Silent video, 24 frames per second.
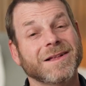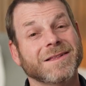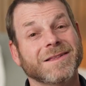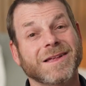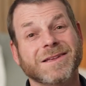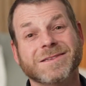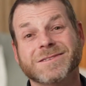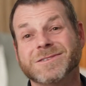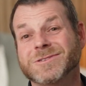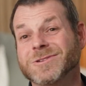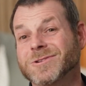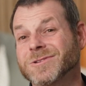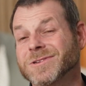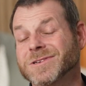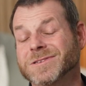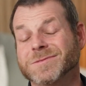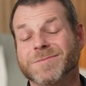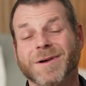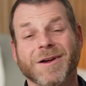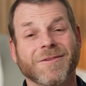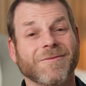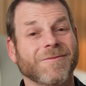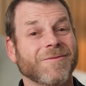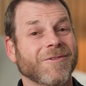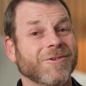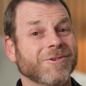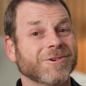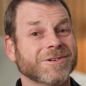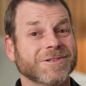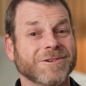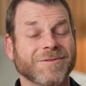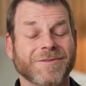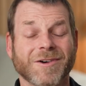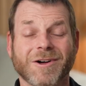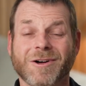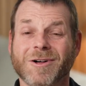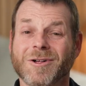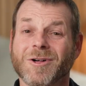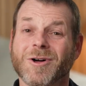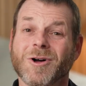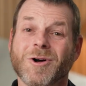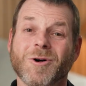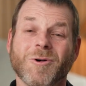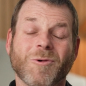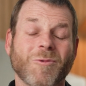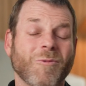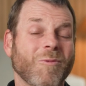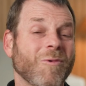Let's do this by, first of all,